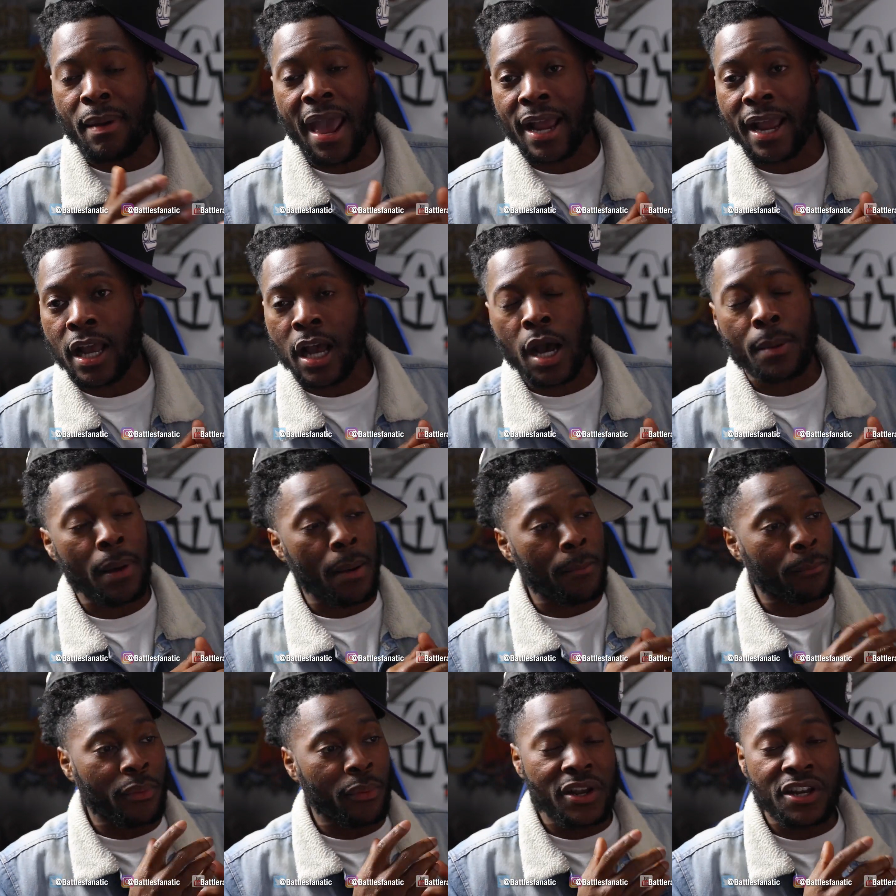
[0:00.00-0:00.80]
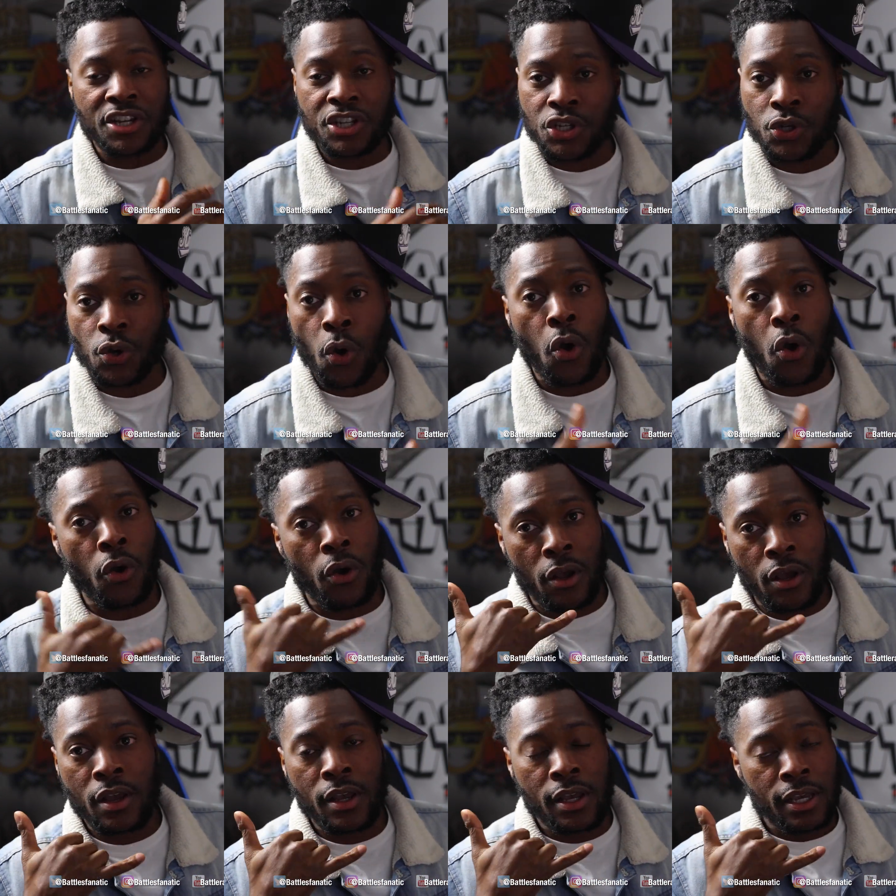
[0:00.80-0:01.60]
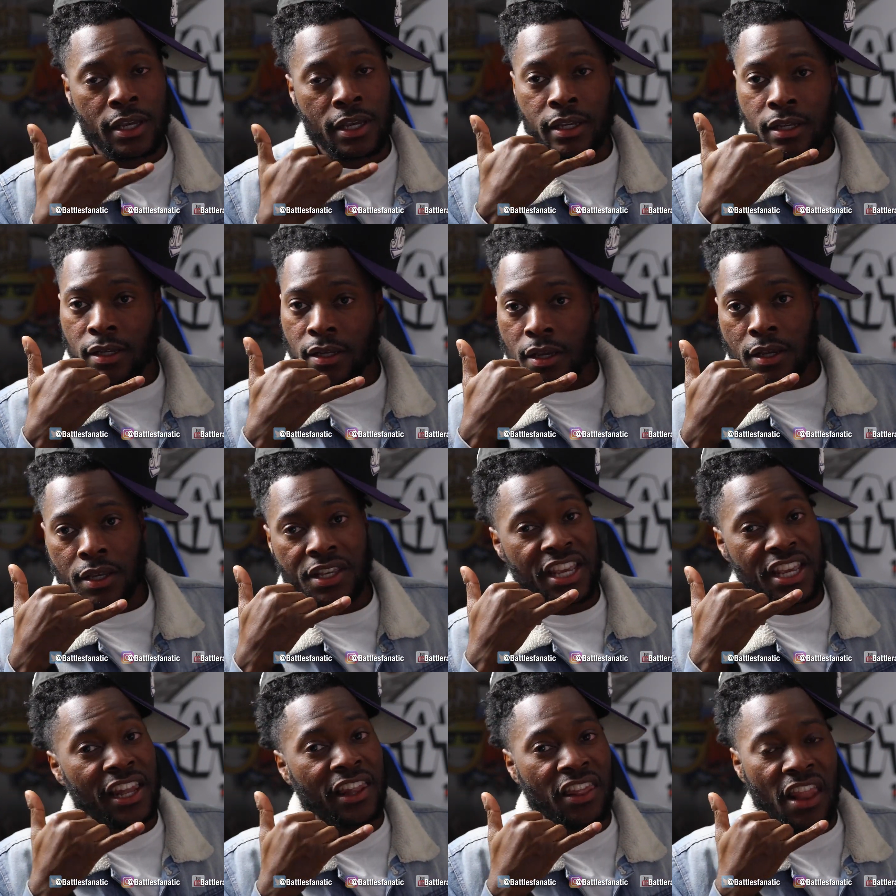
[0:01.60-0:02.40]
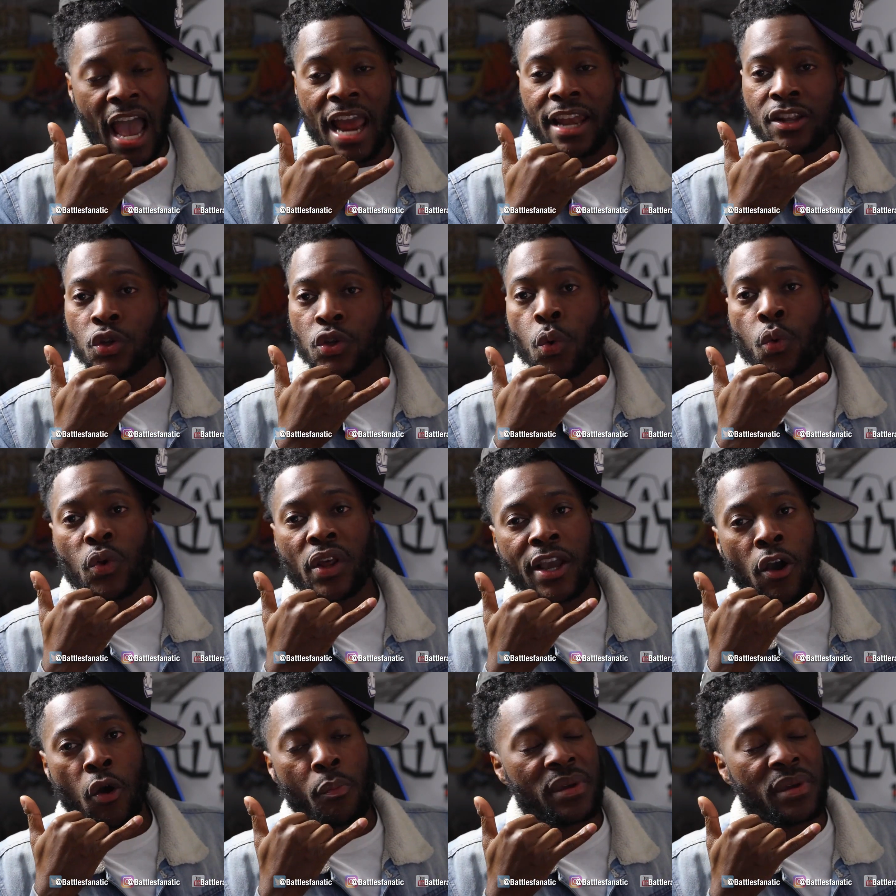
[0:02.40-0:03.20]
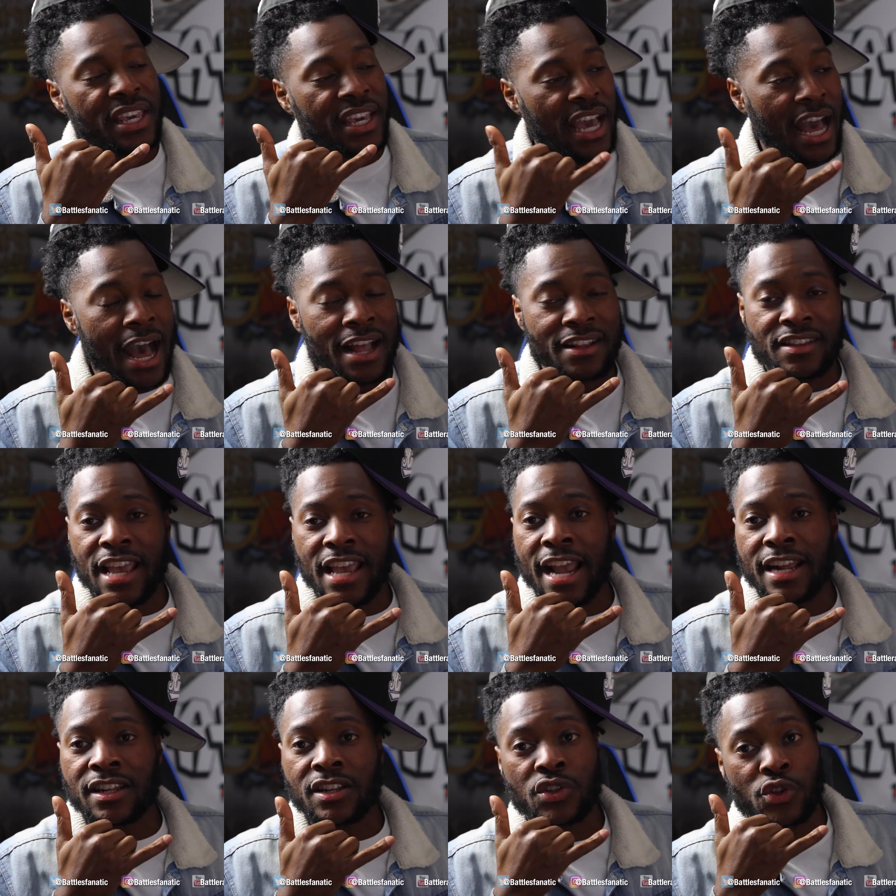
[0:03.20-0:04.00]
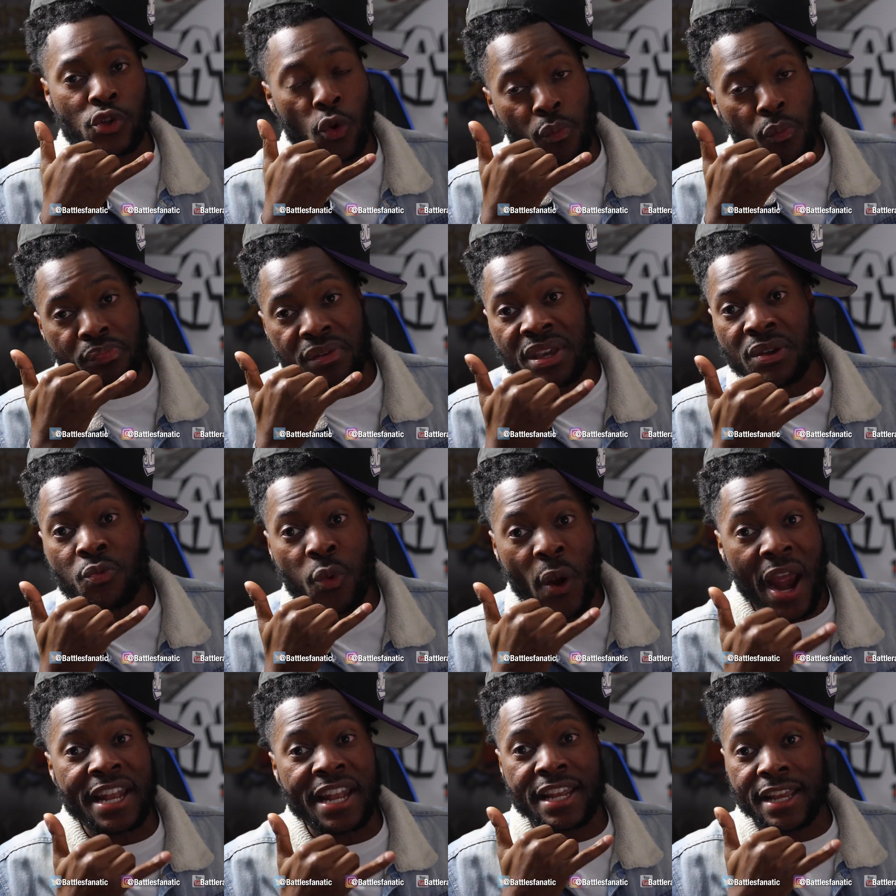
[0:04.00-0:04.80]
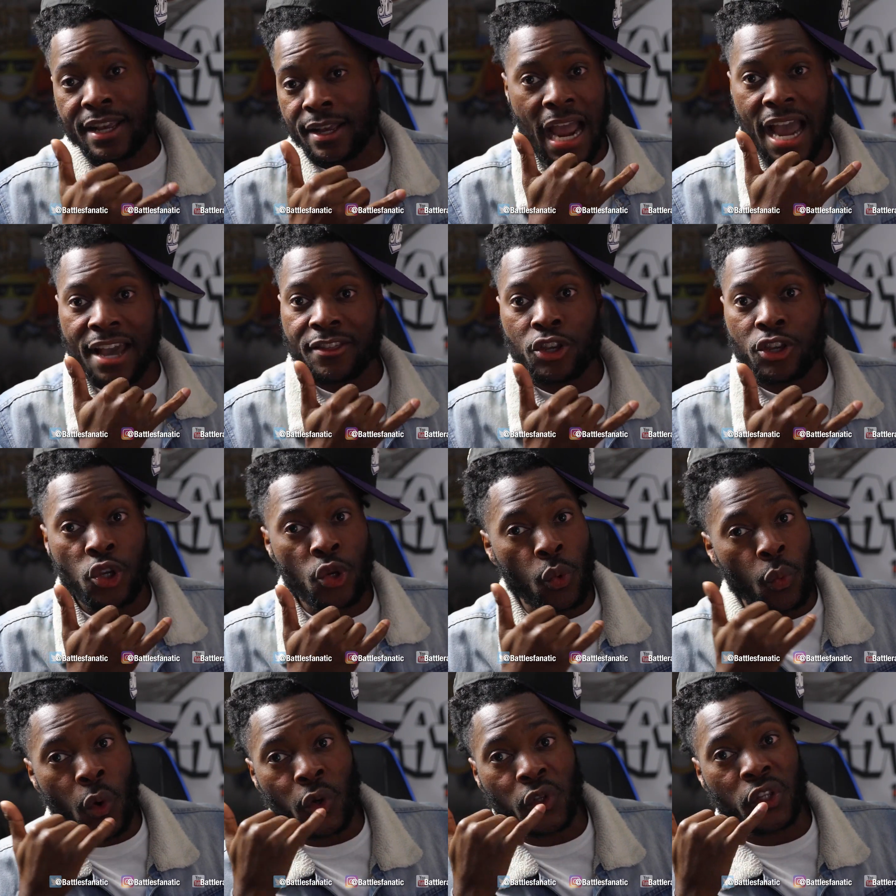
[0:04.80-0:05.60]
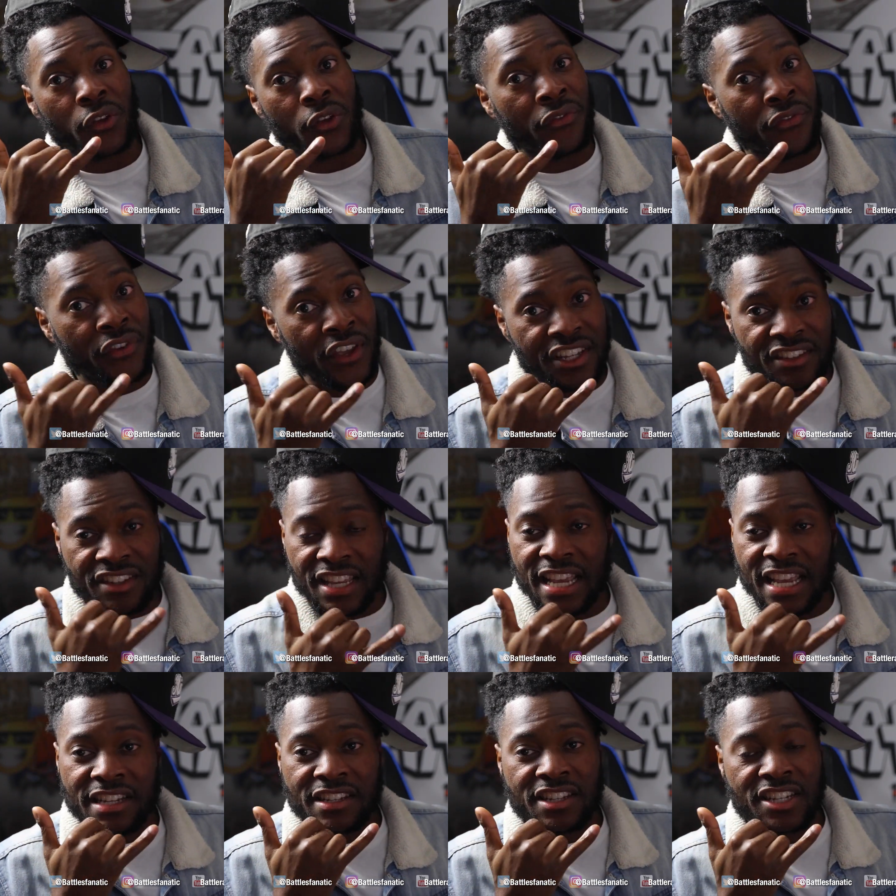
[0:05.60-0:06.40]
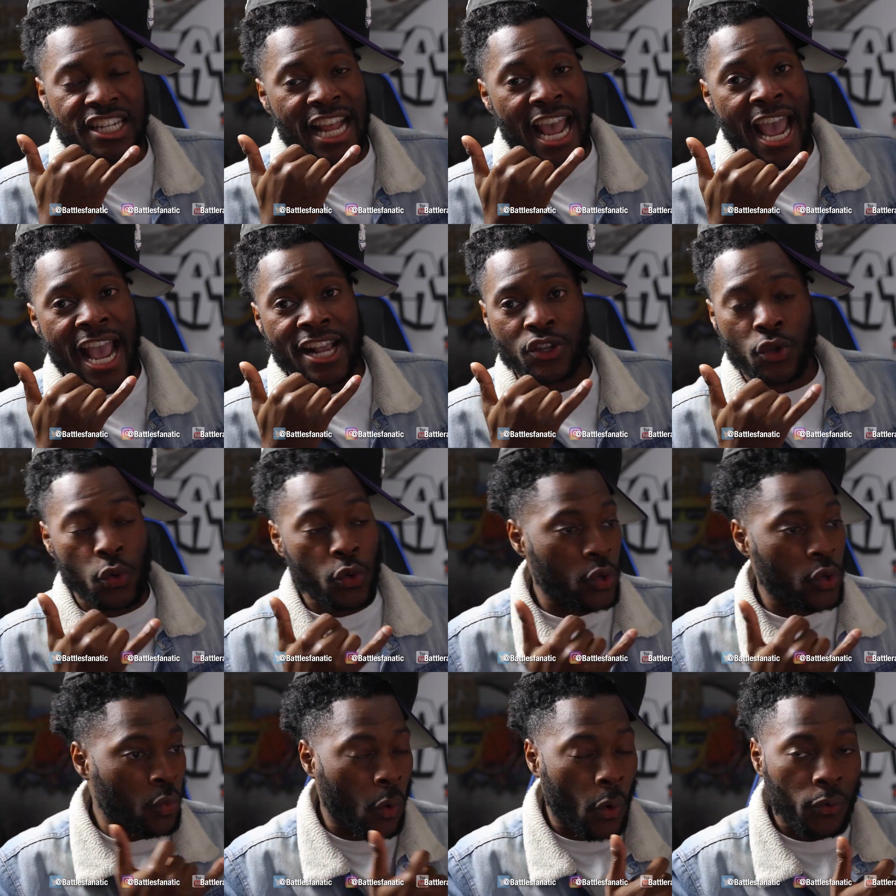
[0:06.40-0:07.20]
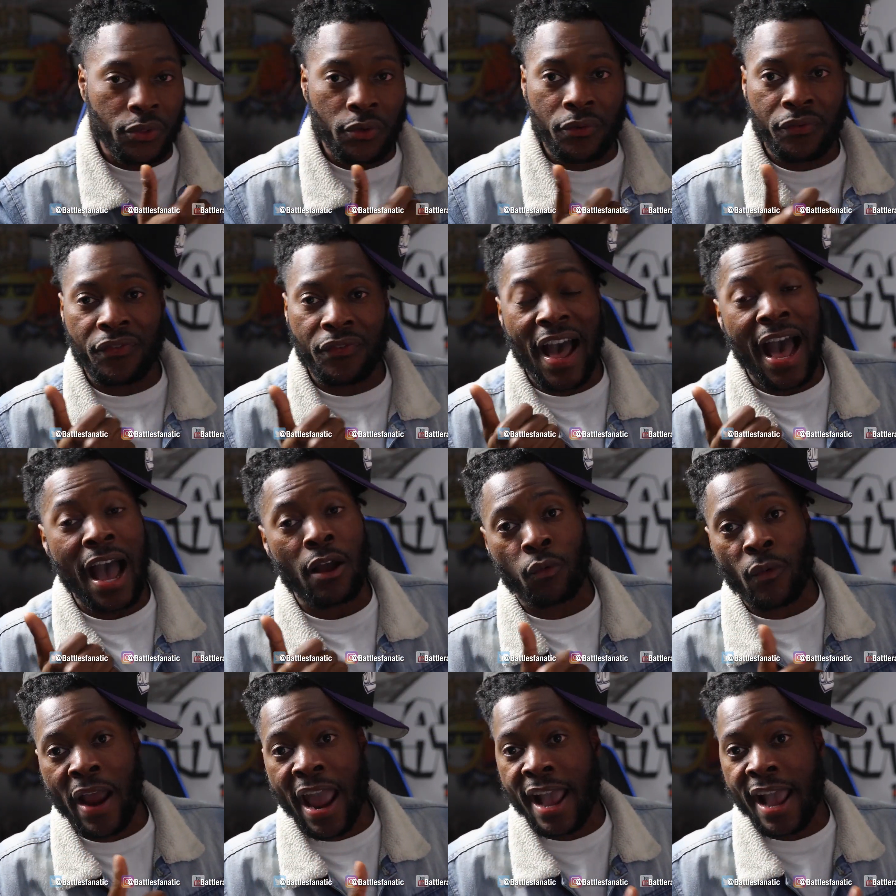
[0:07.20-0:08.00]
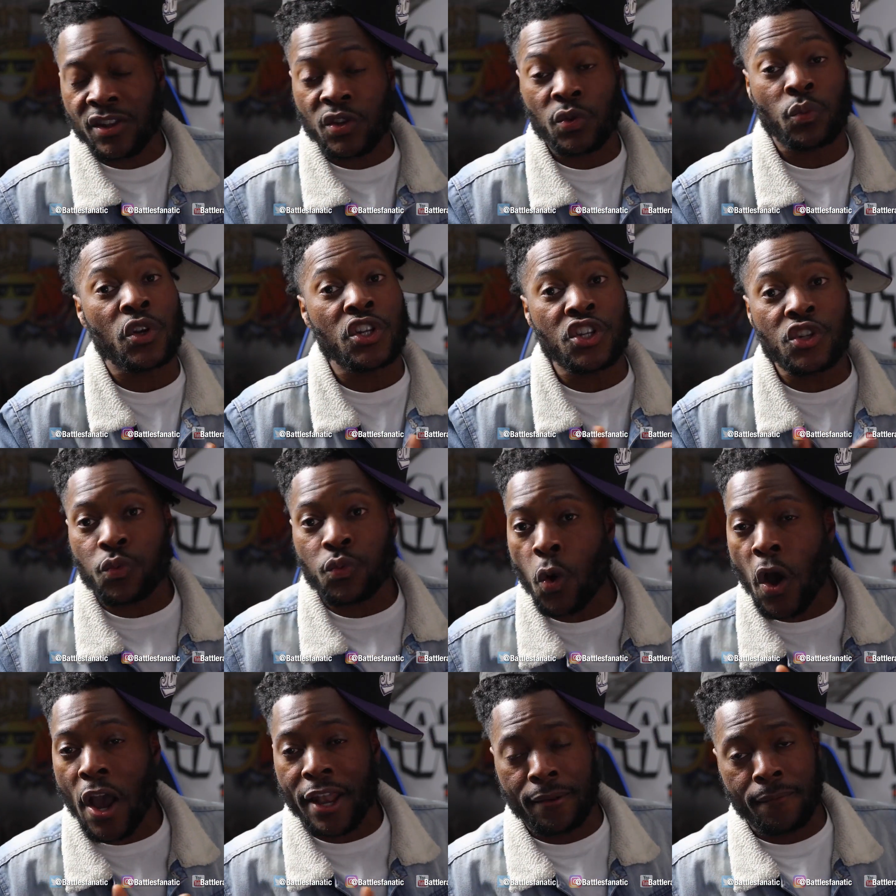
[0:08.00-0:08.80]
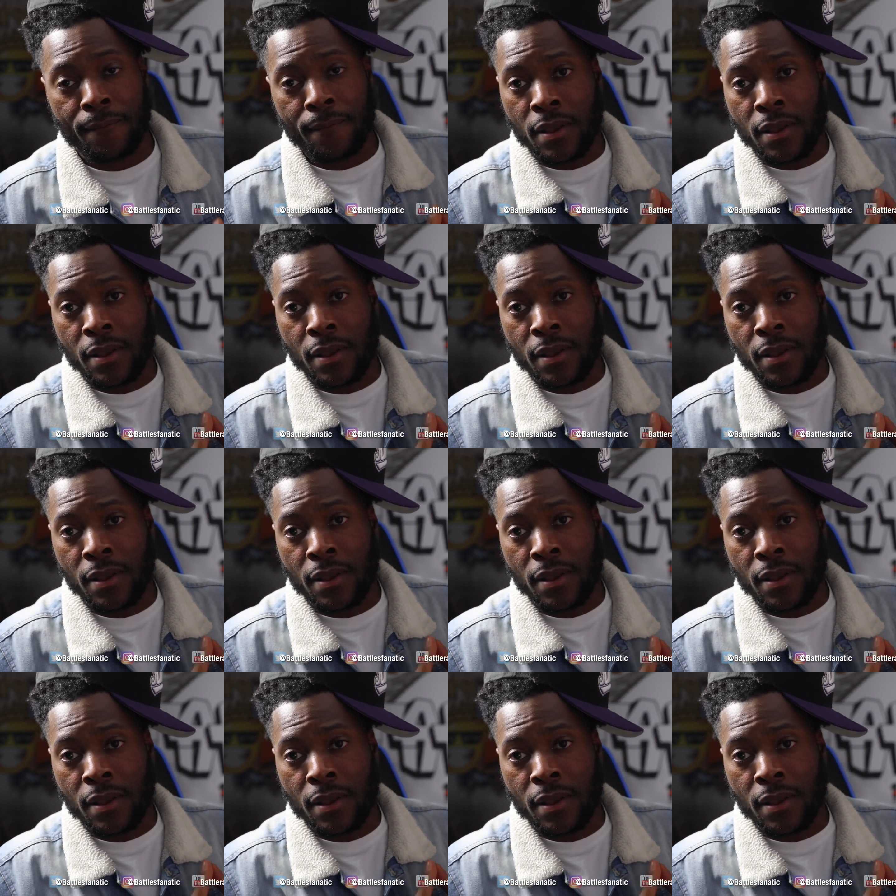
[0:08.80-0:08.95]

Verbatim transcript: back up, I'm pretty sure your line is who they gonna be contacting, so be ready. Either you want the 15 stacks or you want the five racks. Which one?